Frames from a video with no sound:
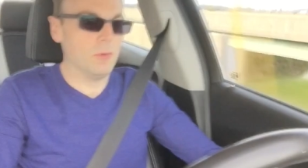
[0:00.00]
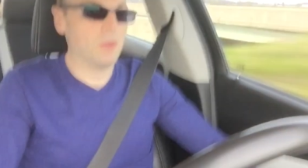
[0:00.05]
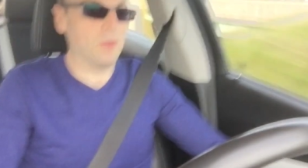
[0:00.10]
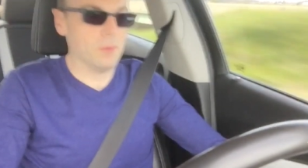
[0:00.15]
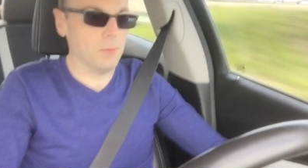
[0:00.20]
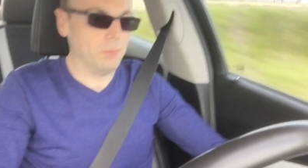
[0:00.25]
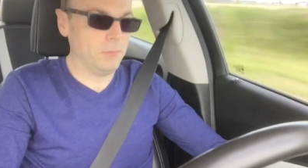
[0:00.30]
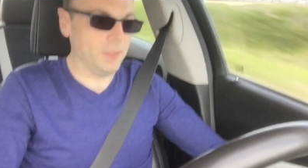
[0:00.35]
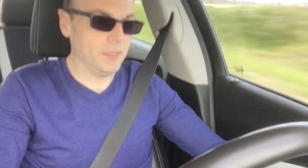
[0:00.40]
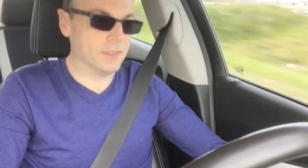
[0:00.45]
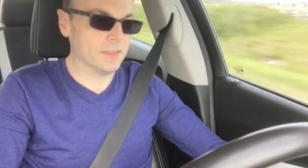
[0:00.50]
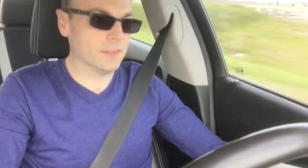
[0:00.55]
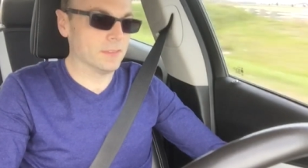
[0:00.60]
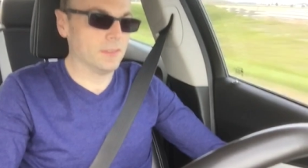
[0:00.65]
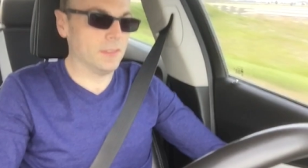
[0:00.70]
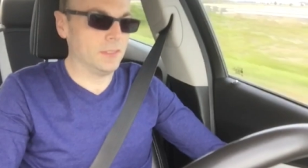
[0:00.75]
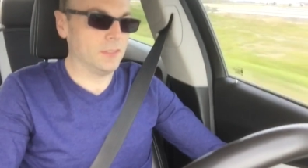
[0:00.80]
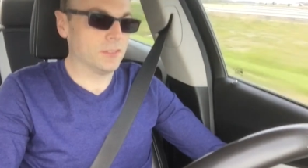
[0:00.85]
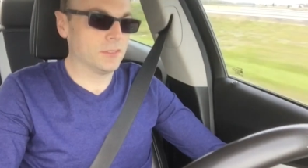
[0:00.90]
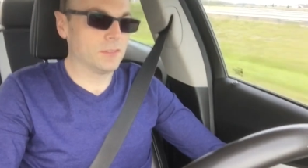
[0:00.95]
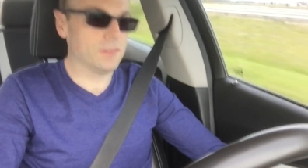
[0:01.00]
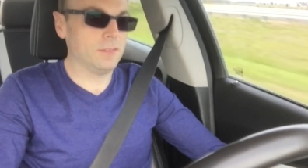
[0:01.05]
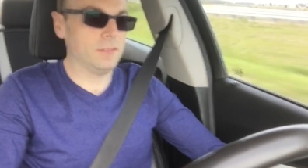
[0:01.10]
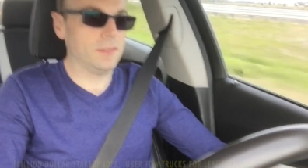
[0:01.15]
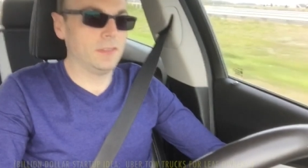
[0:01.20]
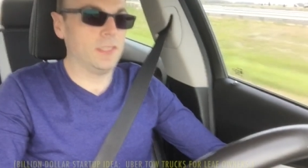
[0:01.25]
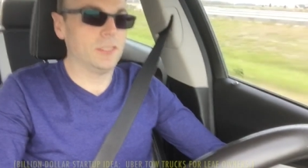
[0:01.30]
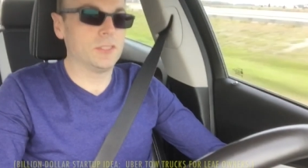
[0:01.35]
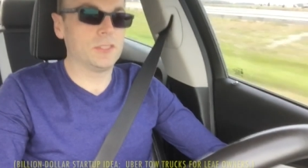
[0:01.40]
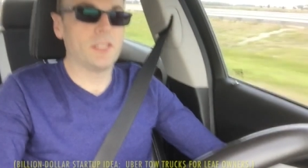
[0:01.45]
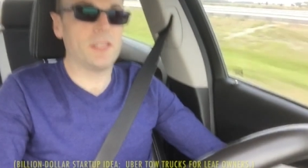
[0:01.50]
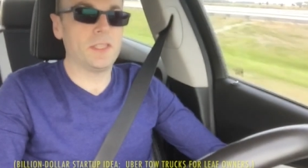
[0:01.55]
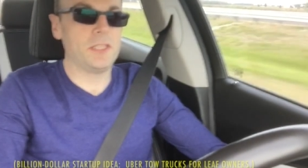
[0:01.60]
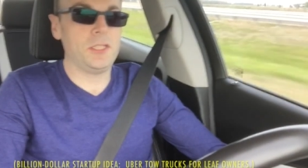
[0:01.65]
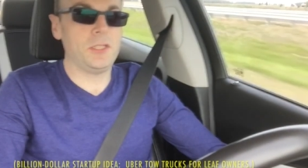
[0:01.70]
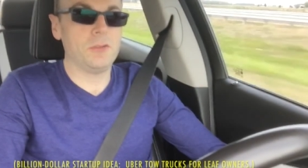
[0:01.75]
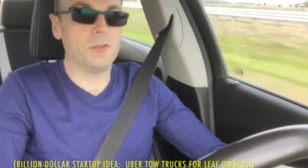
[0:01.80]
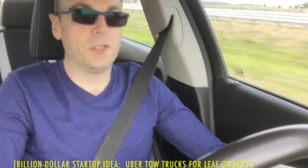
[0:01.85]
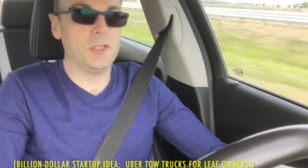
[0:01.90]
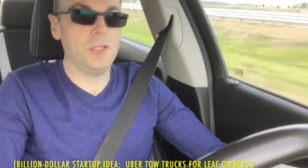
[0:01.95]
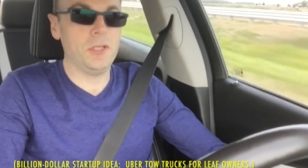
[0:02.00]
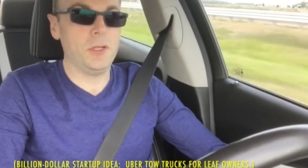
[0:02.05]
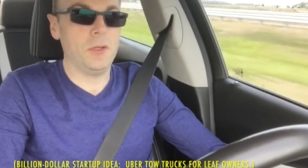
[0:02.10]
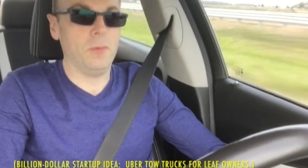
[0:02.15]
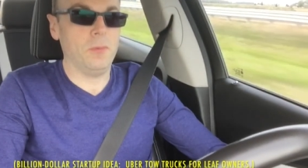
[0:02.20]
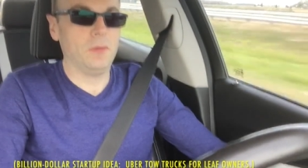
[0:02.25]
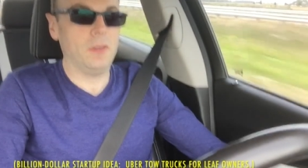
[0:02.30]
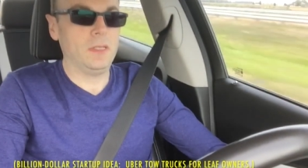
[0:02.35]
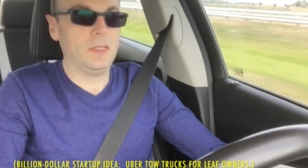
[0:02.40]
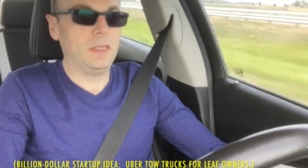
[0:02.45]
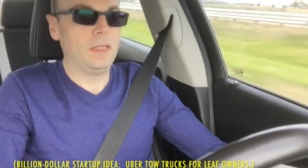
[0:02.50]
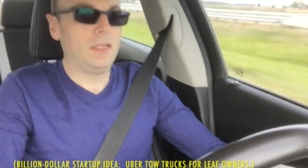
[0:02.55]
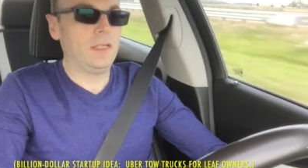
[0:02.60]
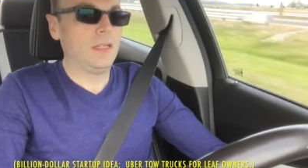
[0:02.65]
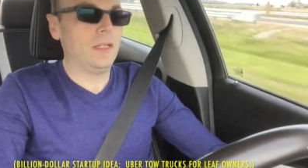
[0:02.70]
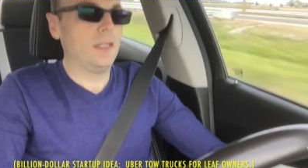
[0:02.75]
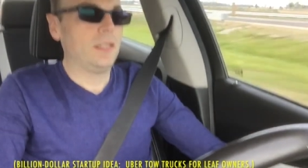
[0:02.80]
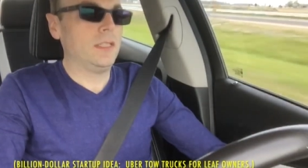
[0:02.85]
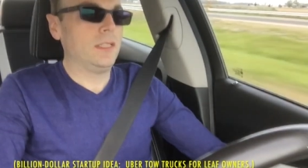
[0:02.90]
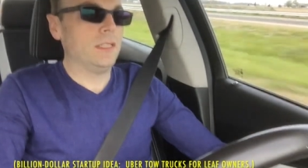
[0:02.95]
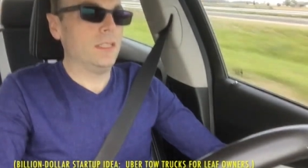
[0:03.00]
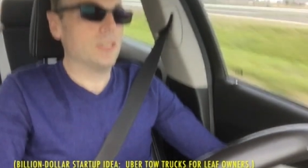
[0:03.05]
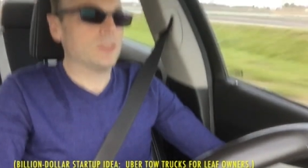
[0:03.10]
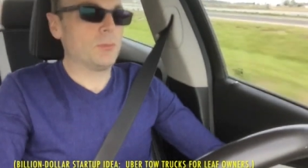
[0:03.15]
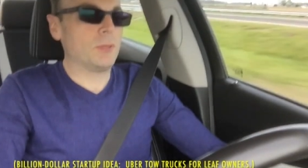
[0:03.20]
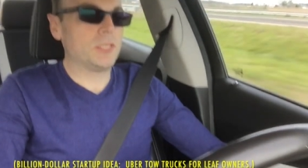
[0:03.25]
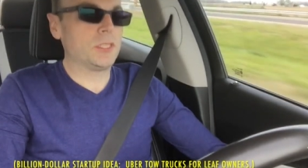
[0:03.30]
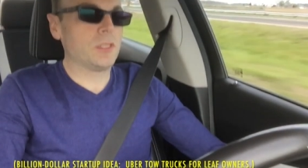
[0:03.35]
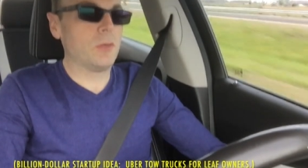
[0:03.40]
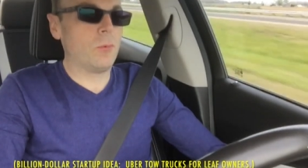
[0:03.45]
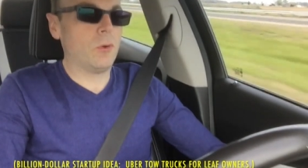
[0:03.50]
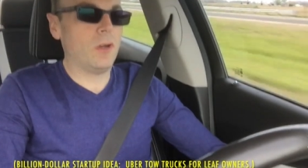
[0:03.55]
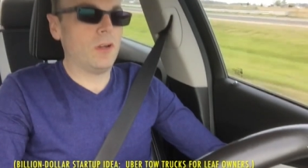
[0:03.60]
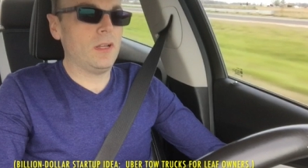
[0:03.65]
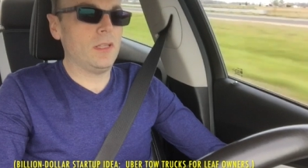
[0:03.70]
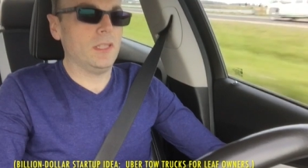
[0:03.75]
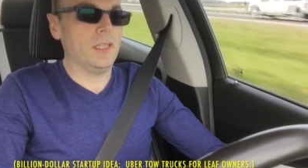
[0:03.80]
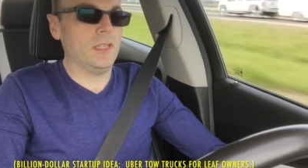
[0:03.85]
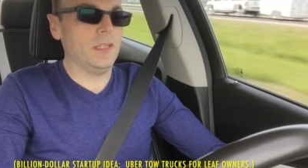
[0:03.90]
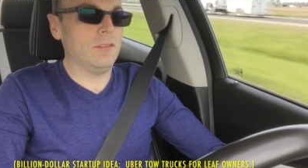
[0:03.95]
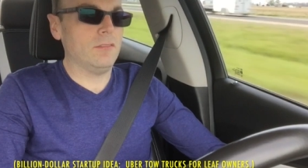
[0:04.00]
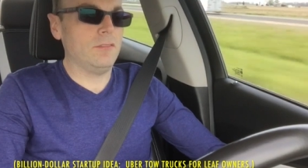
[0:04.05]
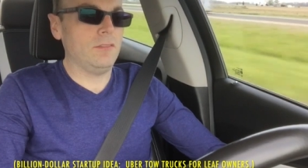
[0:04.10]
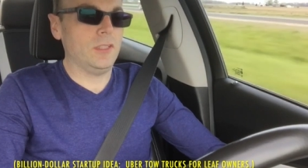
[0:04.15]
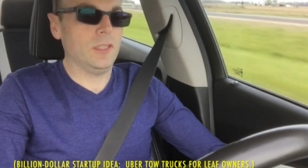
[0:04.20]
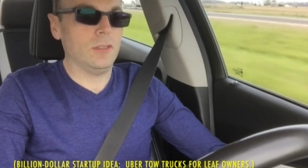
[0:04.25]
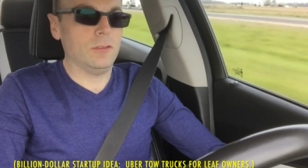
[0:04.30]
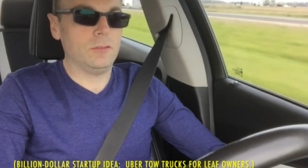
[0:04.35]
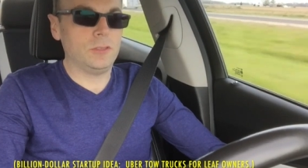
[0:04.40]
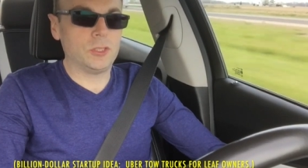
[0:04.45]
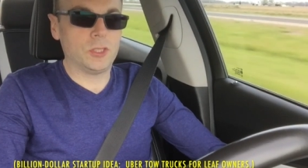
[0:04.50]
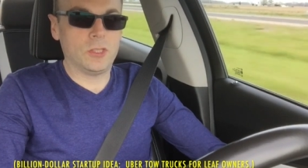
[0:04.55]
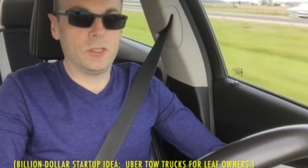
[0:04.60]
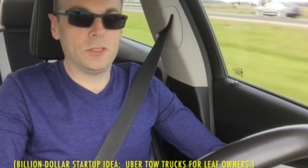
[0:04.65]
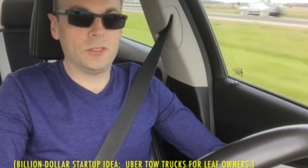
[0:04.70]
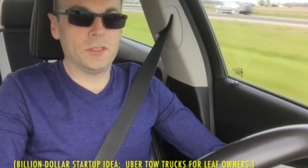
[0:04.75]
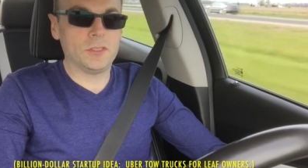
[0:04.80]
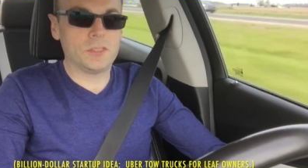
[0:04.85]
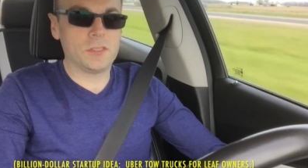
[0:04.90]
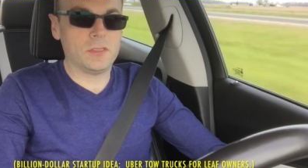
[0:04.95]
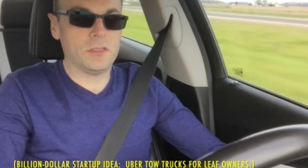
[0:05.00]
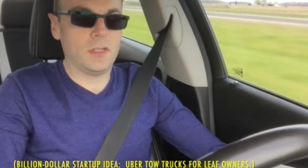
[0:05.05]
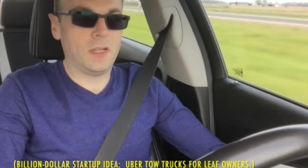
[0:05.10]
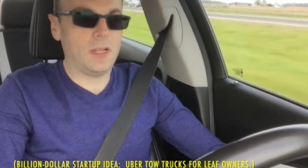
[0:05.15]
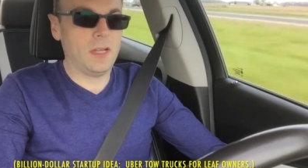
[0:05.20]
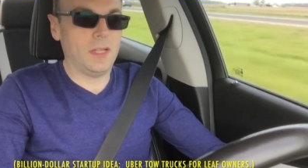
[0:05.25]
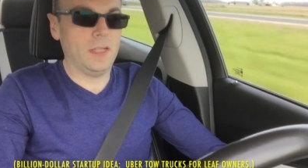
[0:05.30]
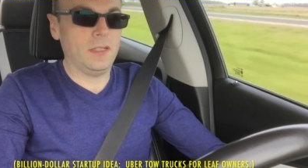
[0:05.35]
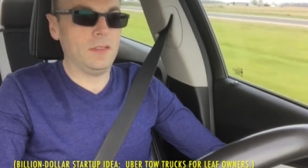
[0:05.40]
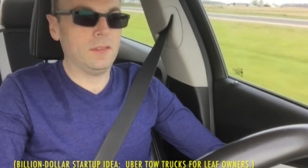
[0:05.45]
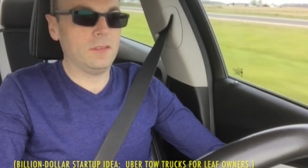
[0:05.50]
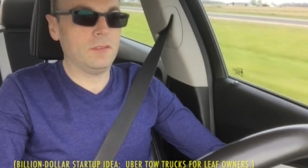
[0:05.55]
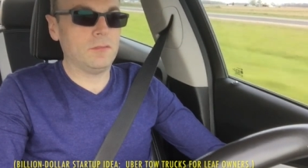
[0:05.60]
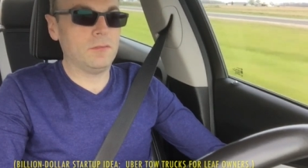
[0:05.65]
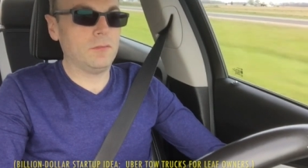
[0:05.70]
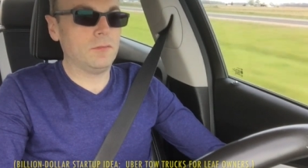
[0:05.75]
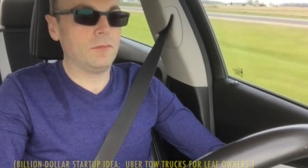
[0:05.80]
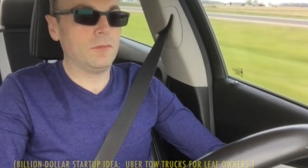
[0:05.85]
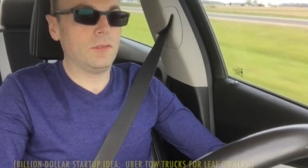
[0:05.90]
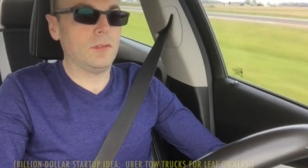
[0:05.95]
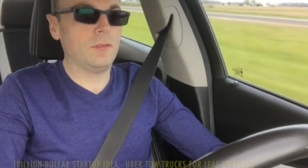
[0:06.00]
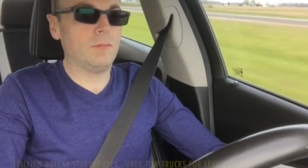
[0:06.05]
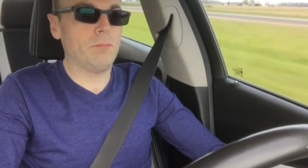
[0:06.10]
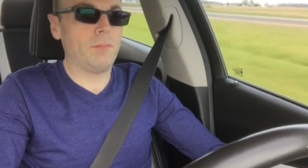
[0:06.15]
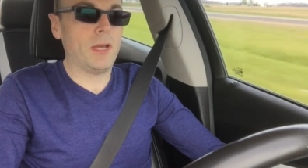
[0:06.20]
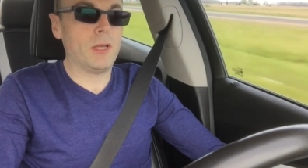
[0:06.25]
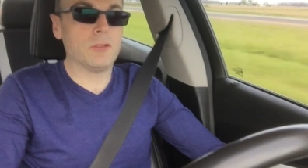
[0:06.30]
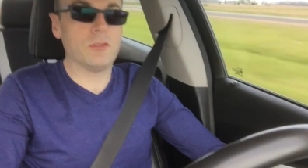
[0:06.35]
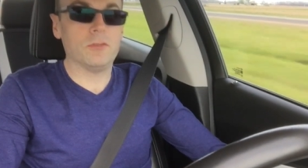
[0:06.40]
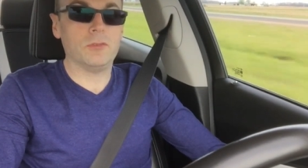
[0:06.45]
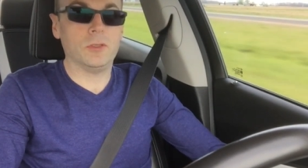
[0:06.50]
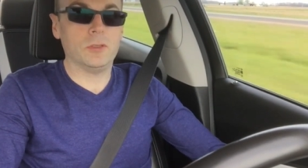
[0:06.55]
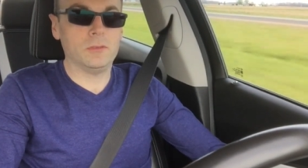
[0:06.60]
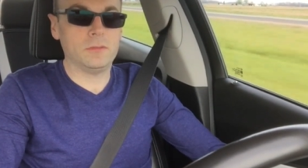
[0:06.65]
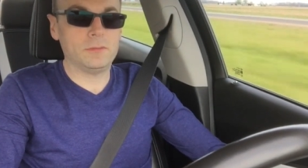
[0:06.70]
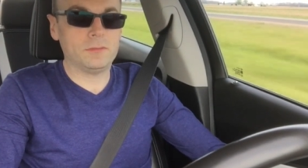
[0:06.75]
home because there's nothing you can do. Especially where I live, chargers are not bountiful.